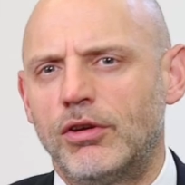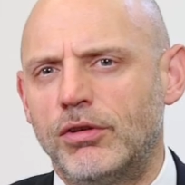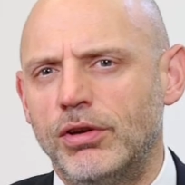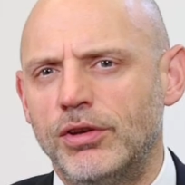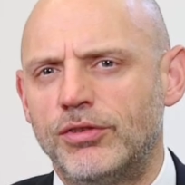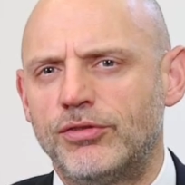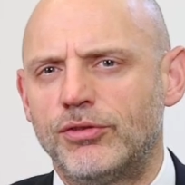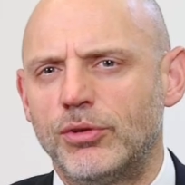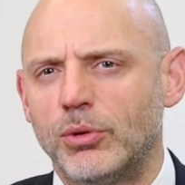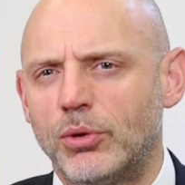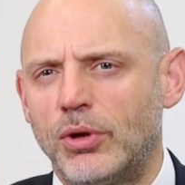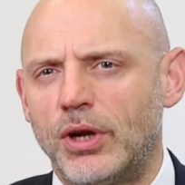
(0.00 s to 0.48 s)

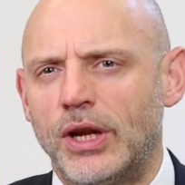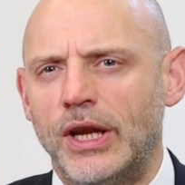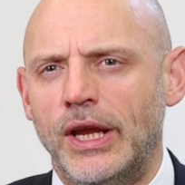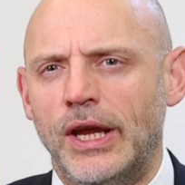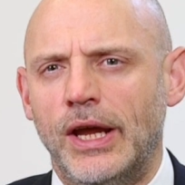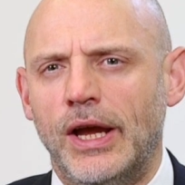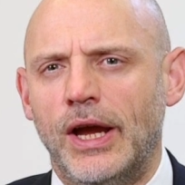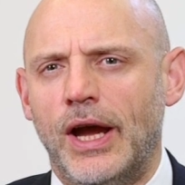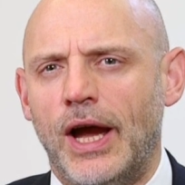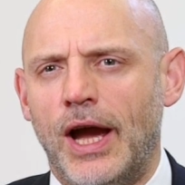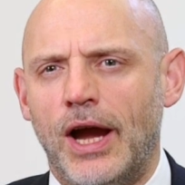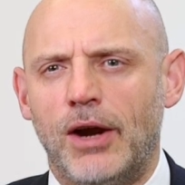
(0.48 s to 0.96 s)
Crystal
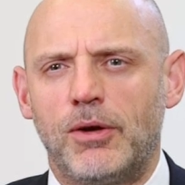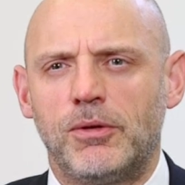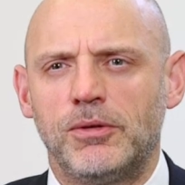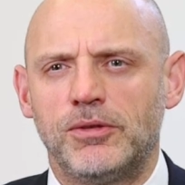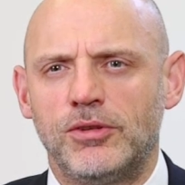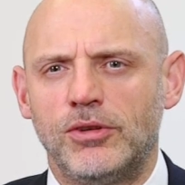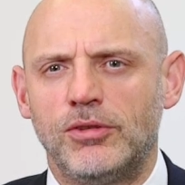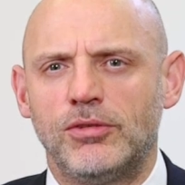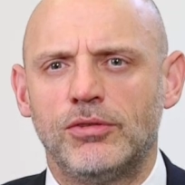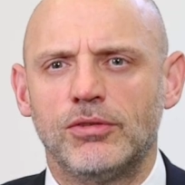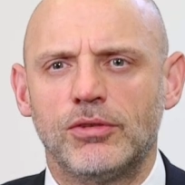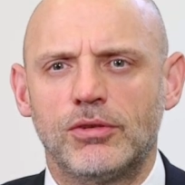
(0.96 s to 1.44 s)
clear
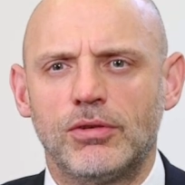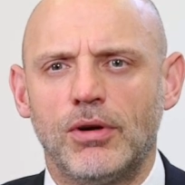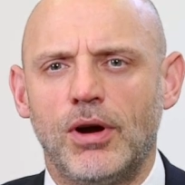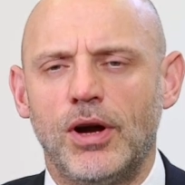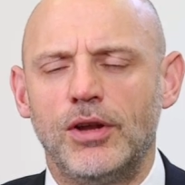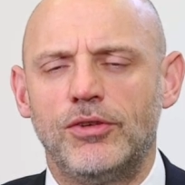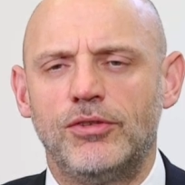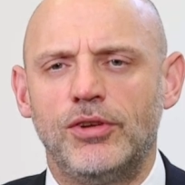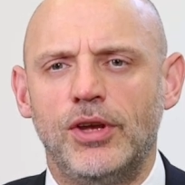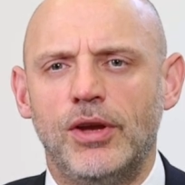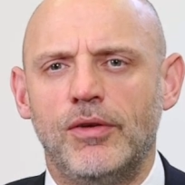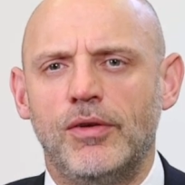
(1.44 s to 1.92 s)
acquisition
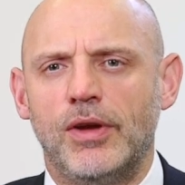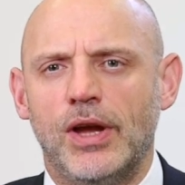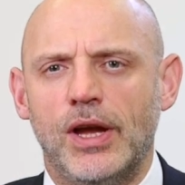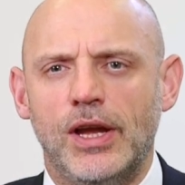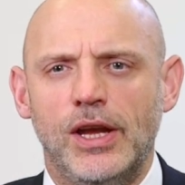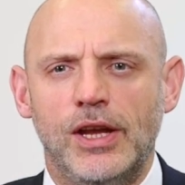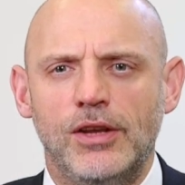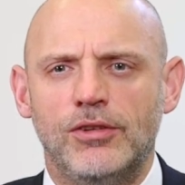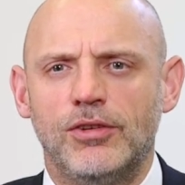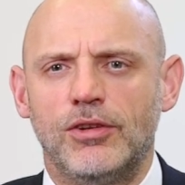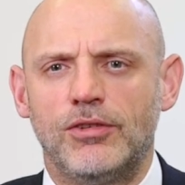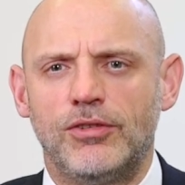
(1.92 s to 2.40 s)
criteria
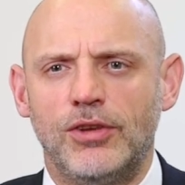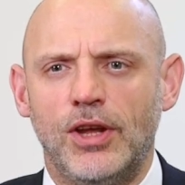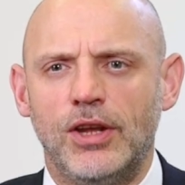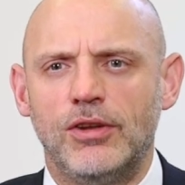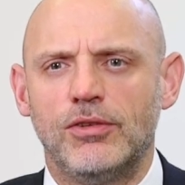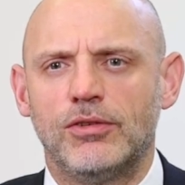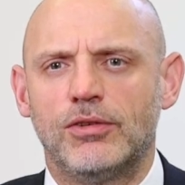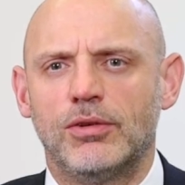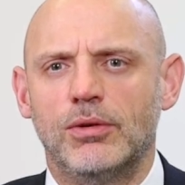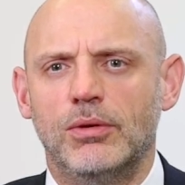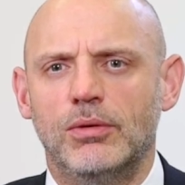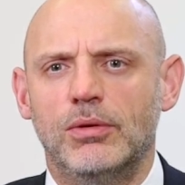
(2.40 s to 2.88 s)
is
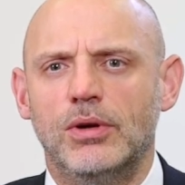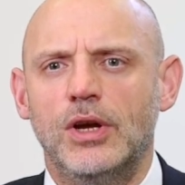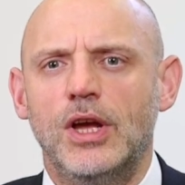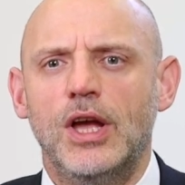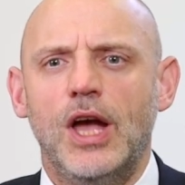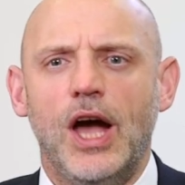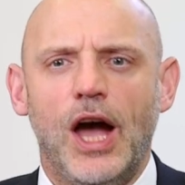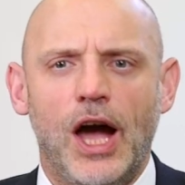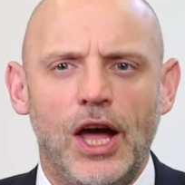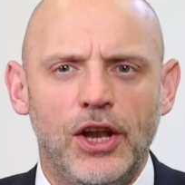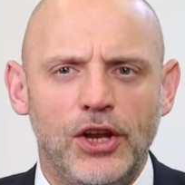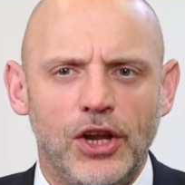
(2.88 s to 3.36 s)
essential
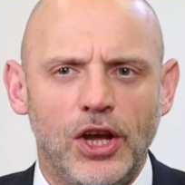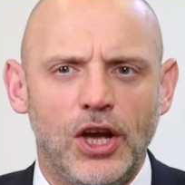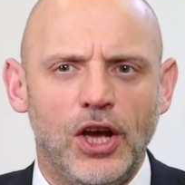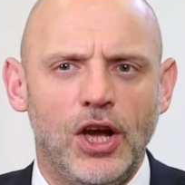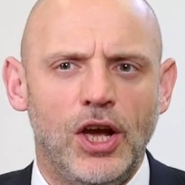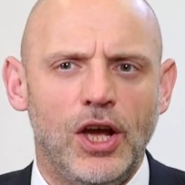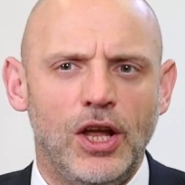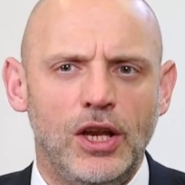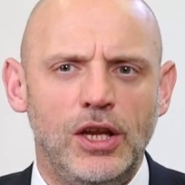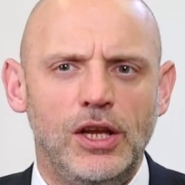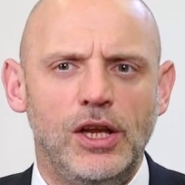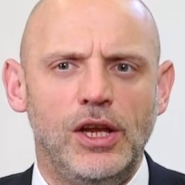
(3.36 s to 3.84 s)
and
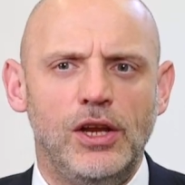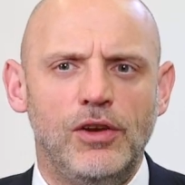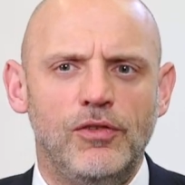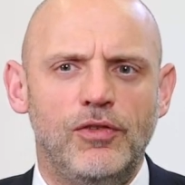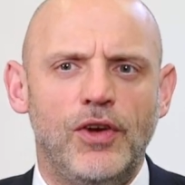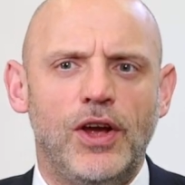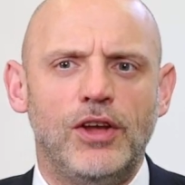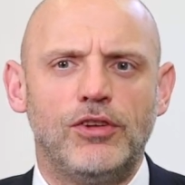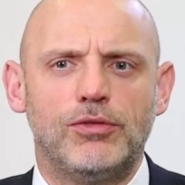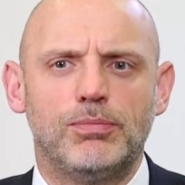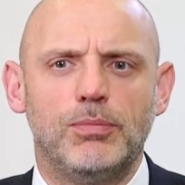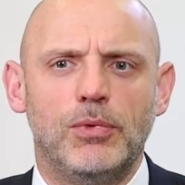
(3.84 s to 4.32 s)
early
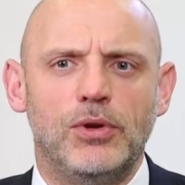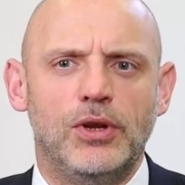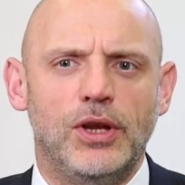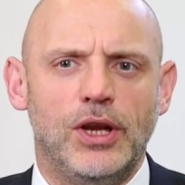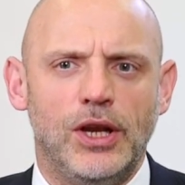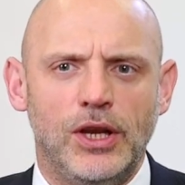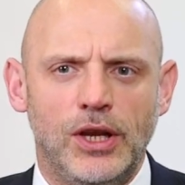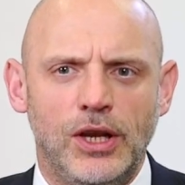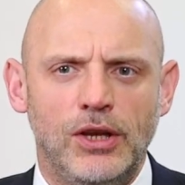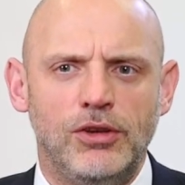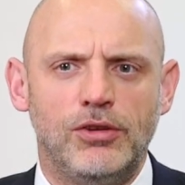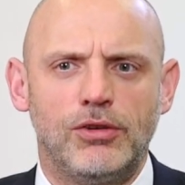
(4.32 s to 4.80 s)
investment
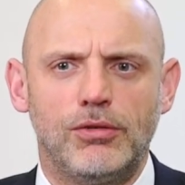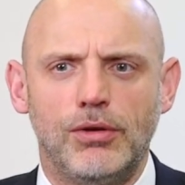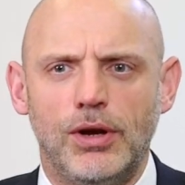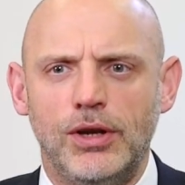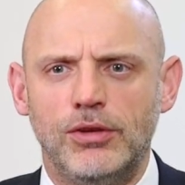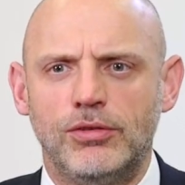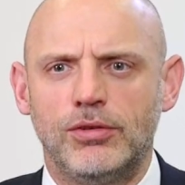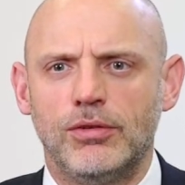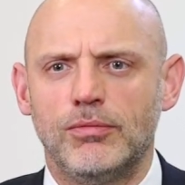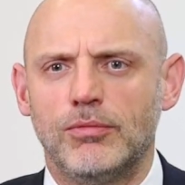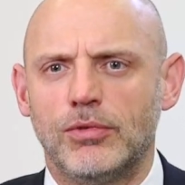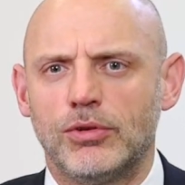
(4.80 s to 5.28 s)
in
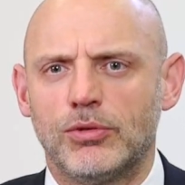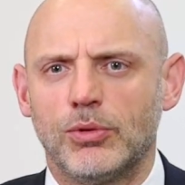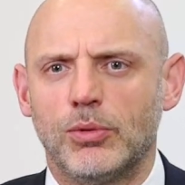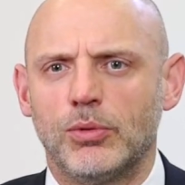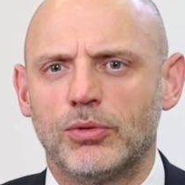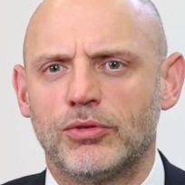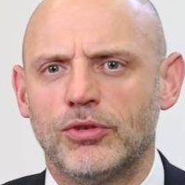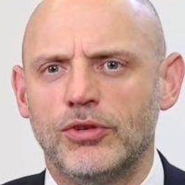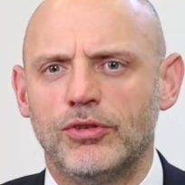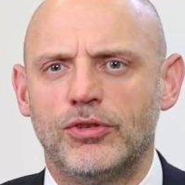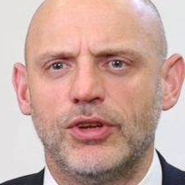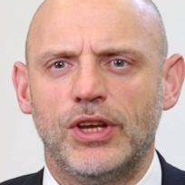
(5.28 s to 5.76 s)
integration
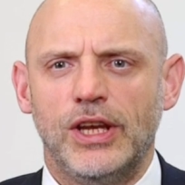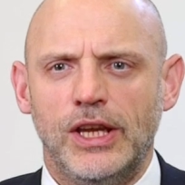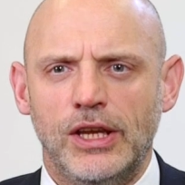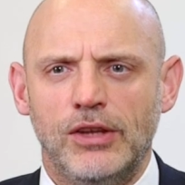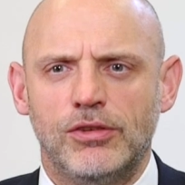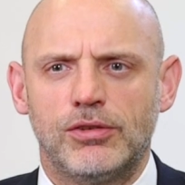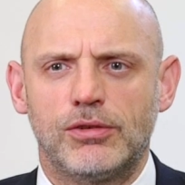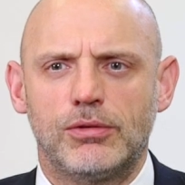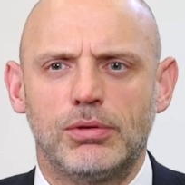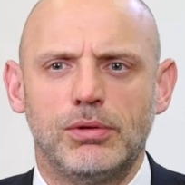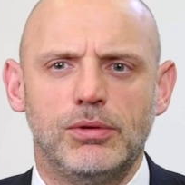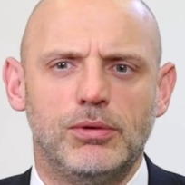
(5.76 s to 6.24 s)
resources
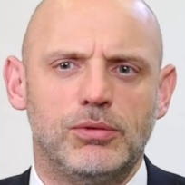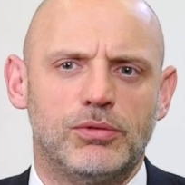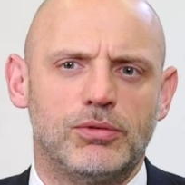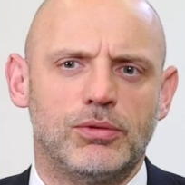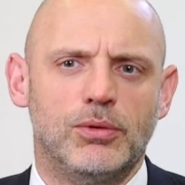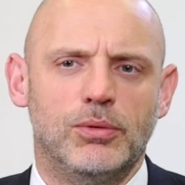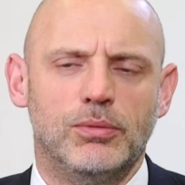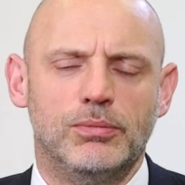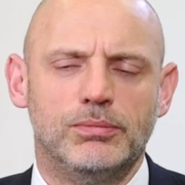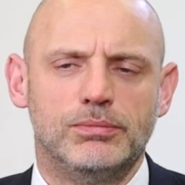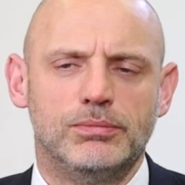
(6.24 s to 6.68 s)
is crucial.